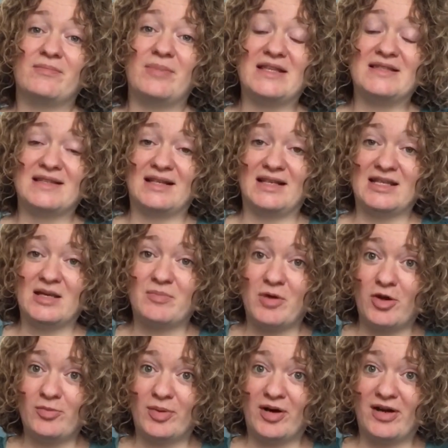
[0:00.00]
basically
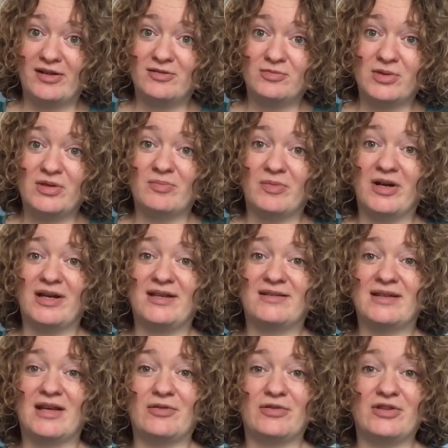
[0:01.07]
immobile with my
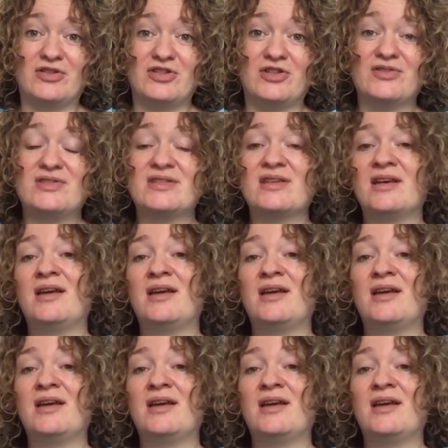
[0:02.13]
health issues,